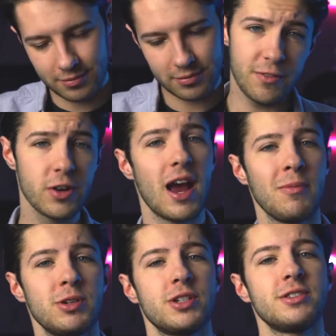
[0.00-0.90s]
if your
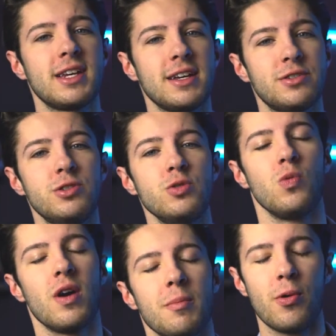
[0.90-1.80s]
aperture is set to
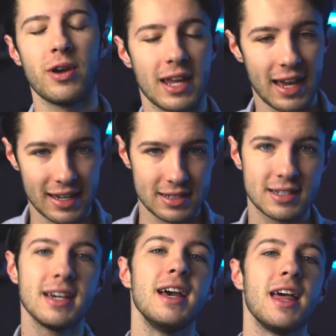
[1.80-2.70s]
1.8,
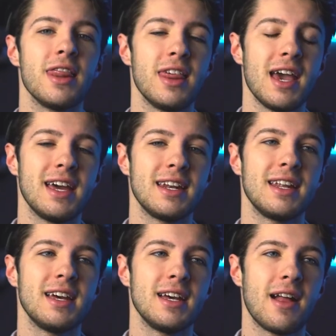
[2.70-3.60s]
then
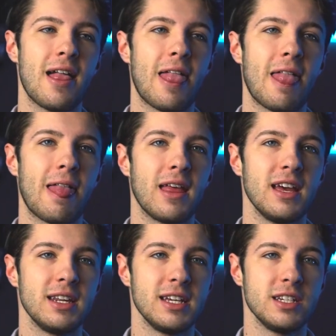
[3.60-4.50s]

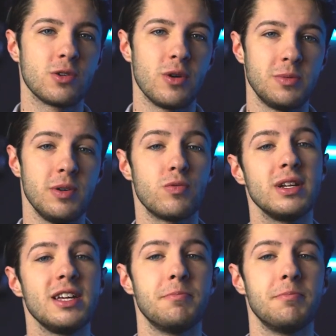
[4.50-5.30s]
it is going to be really